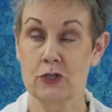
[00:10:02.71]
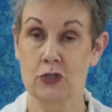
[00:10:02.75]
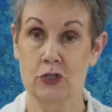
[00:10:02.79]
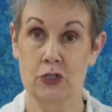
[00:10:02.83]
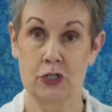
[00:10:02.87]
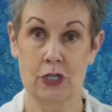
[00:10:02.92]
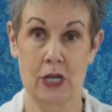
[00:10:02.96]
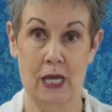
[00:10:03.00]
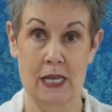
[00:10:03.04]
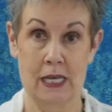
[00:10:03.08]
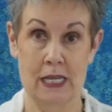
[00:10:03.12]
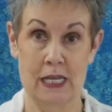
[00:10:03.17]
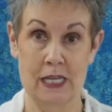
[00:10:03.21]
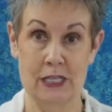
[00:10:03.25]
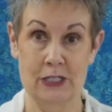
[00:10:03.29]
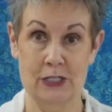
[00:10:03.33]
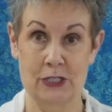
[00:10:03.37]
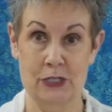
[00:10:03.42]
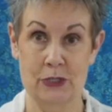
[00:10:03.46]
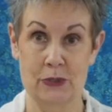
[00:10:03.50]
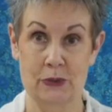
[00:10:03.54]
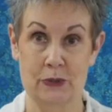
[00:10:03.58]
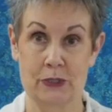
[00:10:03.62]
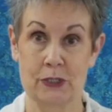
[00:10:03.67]
should I need
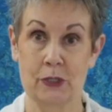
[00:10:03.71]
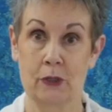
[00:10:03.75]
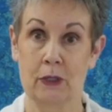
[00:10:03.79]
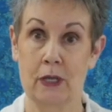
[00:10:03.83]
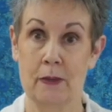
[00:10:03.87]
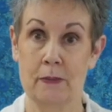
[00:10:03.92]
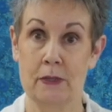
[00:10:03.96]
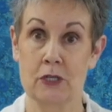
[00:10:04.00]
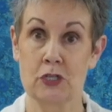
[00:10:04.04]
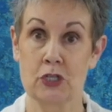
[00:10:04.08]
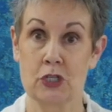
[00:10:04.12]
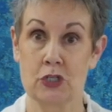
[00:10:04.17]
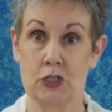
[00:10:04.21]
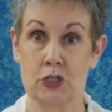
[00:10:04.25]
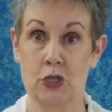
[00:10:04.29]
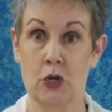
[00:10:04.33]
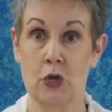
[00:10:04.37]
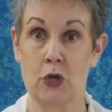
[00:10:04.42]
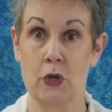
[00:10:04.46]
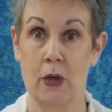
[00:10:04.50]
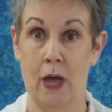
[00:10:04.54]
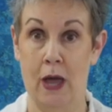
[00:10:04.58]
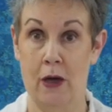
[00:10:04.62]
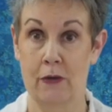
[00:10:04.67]
to. So let me just show
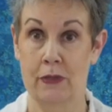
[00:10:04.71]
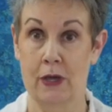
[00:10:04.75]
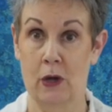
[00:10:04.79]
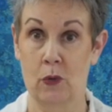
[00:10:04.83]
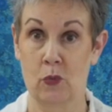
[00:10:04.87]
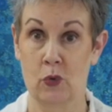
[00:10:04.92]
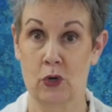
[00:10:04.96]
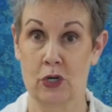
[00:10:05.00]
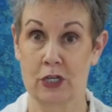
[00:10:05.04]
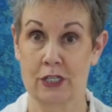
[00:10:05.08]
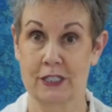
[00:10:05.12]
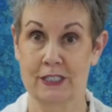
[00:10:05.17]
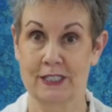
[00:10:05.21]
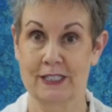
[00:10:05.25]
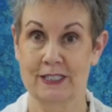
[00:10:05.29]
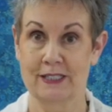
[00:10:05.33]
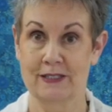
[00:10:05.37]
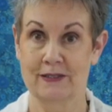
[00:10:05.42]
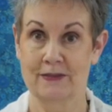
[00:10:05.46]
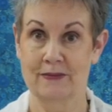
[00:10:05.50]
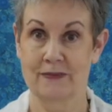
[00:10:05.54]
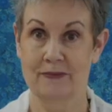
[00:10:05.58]
you how that works.